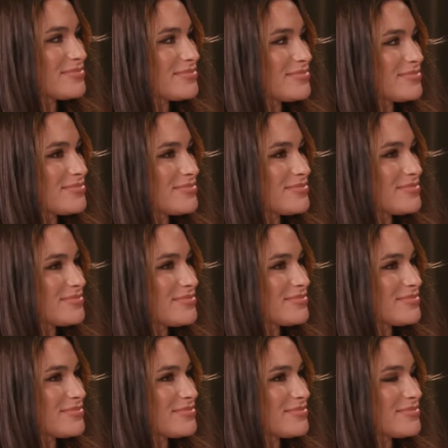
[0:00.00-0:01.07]

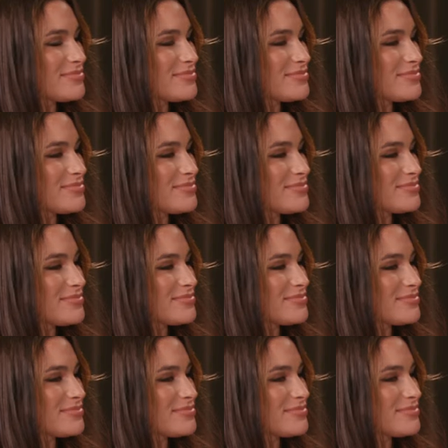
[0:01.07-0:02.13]

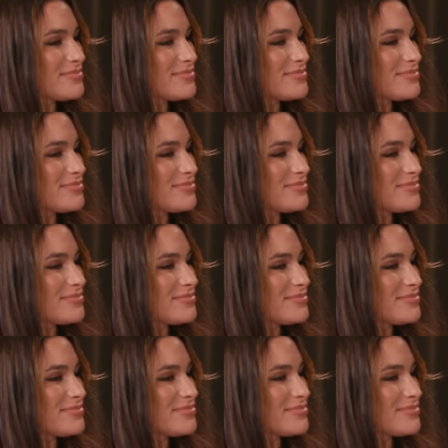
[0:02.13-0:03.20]

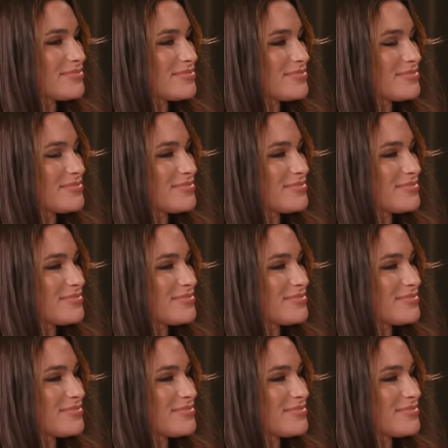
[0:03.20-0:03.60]
No words are spoken by the person on screen.